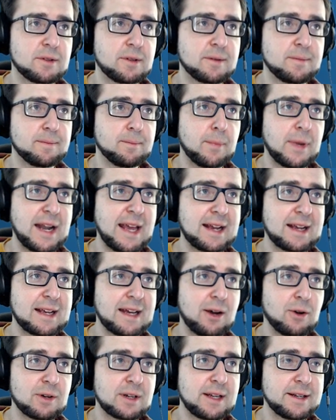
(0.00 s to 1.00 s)
um, black
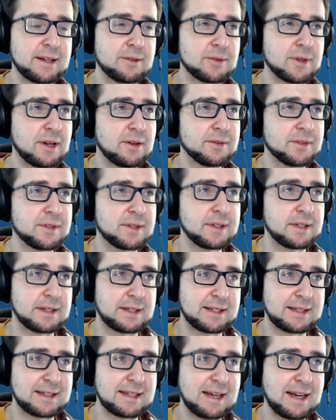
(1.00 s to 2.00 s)
outline around
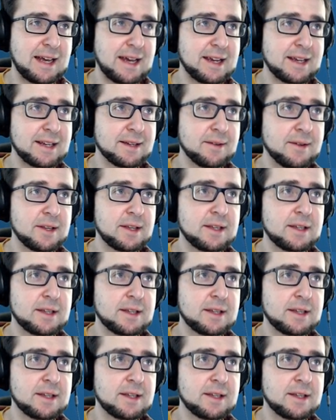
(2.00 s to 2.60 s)
the the line.